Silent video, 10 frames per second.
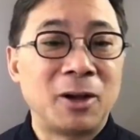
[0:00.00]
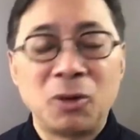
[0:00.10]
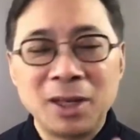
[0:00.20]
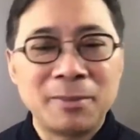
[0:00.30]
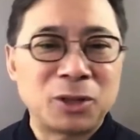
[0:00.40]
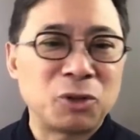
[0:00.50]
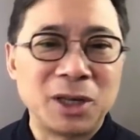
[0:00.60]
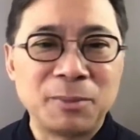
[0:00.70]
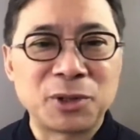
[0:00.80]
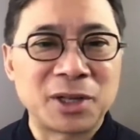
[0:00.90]
only about
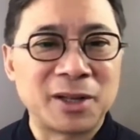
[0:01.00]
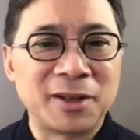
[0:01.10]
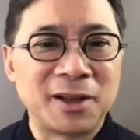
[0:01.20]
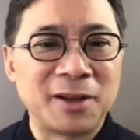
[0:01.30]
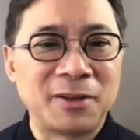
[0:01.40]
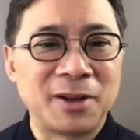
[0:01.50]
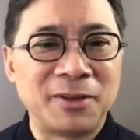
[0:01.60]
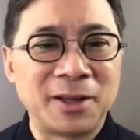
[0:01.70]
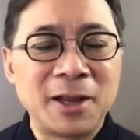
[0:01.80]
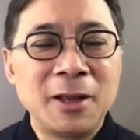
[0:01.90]
20% of
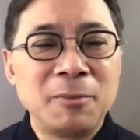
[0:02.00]
it.